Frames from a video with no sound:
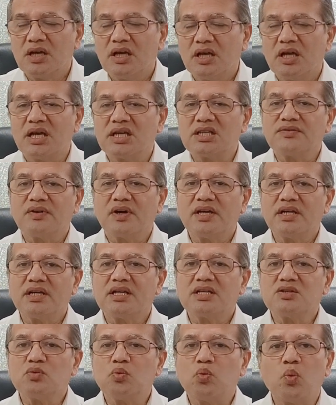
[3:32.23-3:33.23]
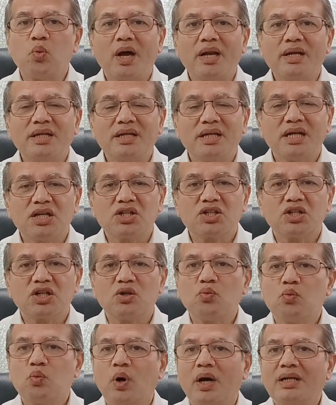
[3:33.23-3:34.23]
As far as one
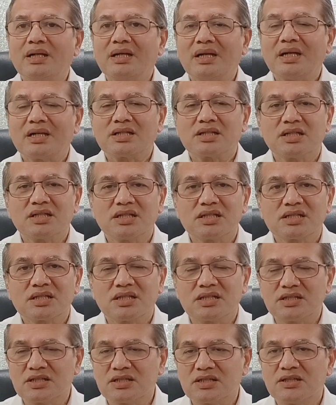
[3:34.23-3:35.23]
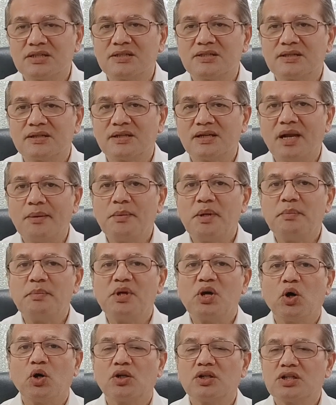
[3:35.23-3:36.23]
nation, one election is concerned, let me be
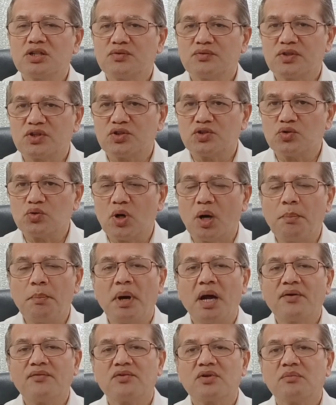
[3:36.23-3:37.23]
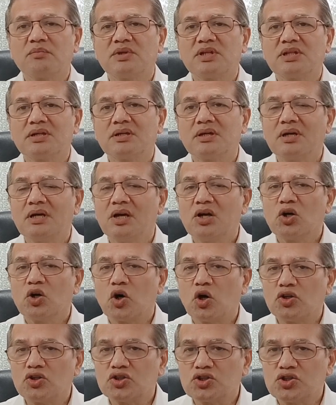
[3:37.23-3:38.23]
honest with you. Apart from the
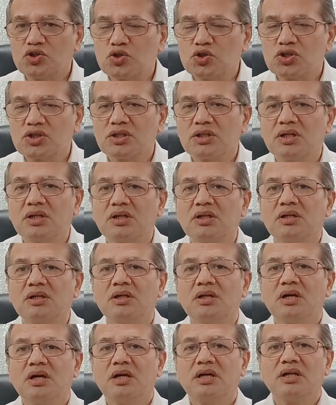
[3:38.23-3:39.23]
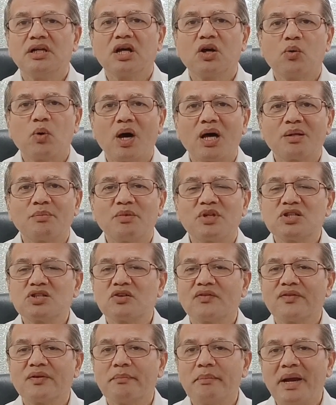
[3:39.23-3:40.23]
constitutional requirements
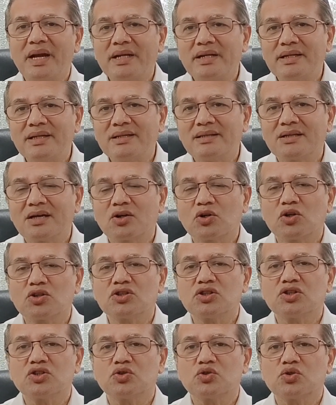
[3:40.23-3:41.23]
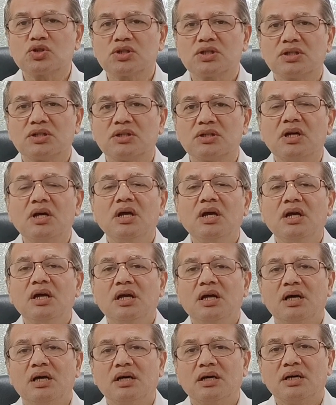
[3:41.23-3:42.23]
of amending the constitution,
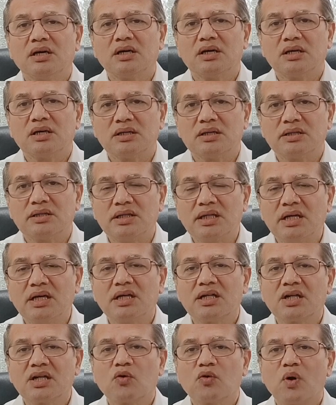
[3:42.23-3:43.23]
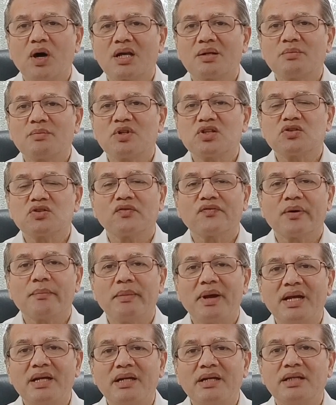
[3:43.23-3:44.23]
legal requirements of
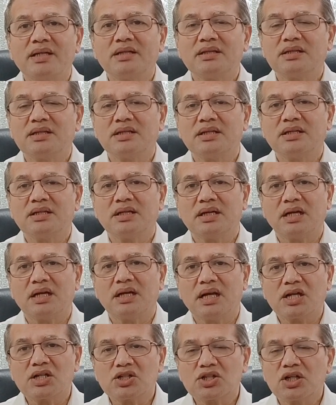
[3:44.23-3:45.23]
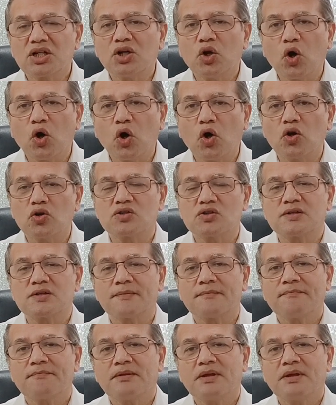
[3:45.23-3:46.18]
amending the election laws,